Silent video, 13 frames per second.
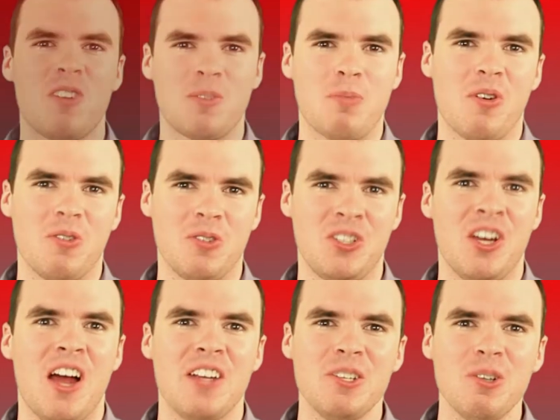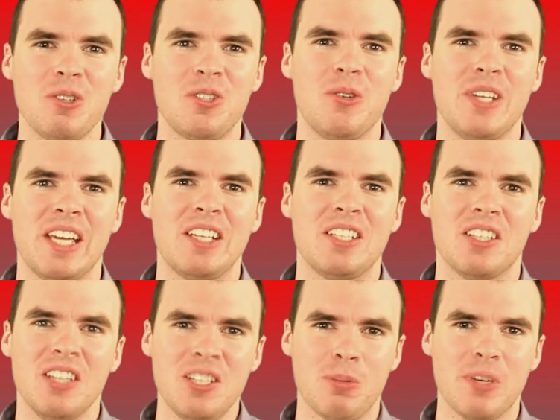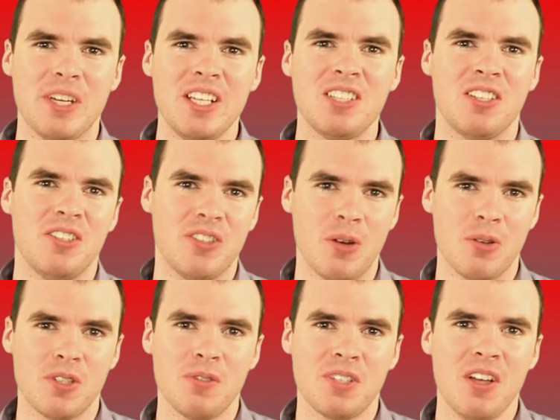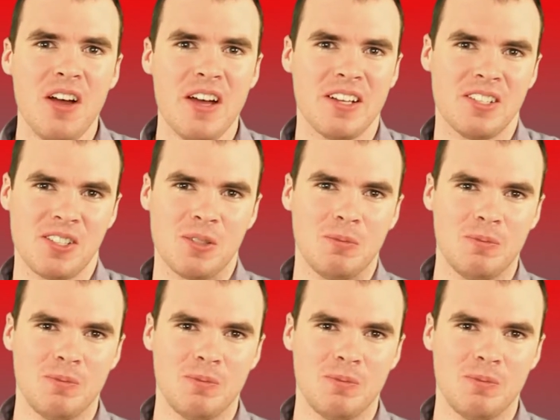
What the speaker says: Ross Bolch, and you're tuning into this week's Dose of Science.